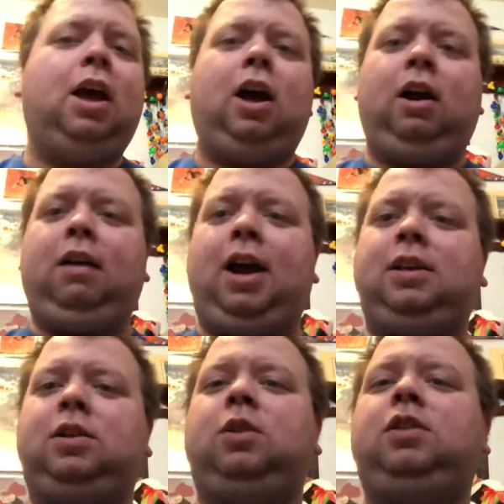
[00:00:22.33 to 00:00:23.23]

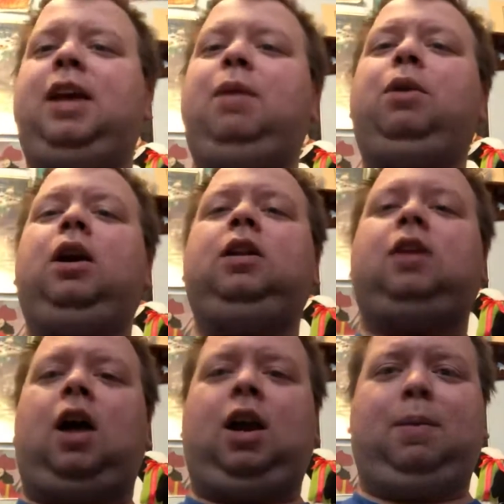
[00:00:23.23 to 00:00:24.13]
Alright, so today we're going to
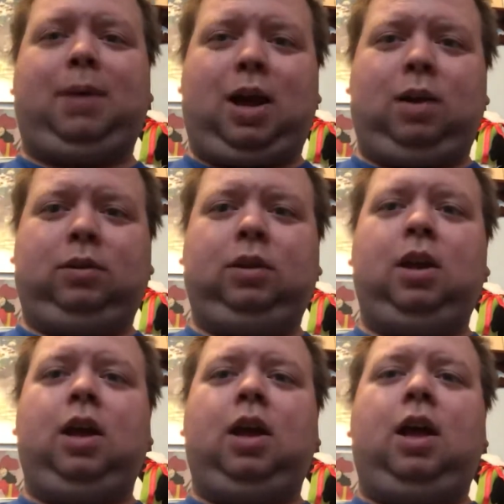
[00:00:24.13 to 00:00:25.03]
talk about
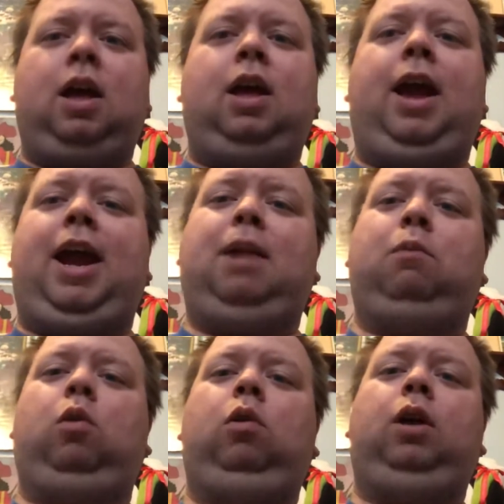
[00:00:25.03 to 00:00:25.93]

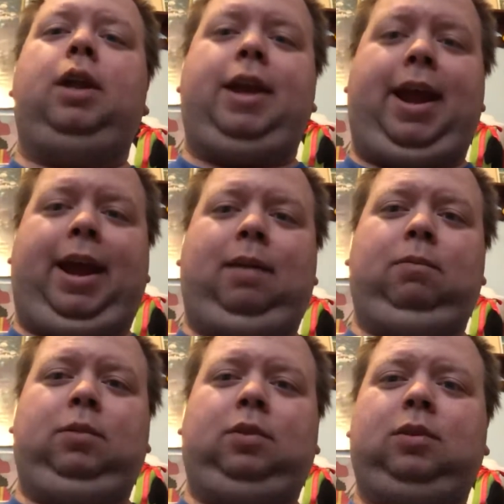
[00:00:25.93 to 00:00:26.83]
animal
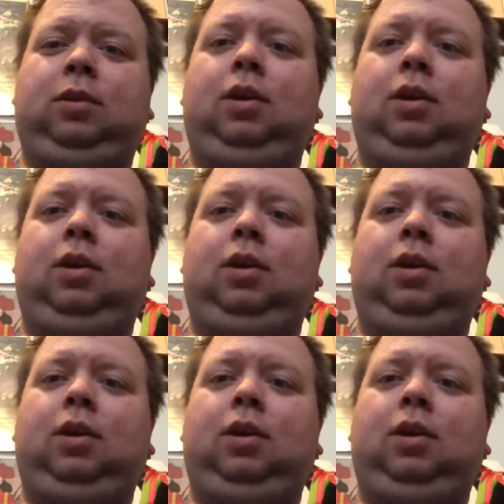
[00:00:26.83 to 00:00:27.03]
names.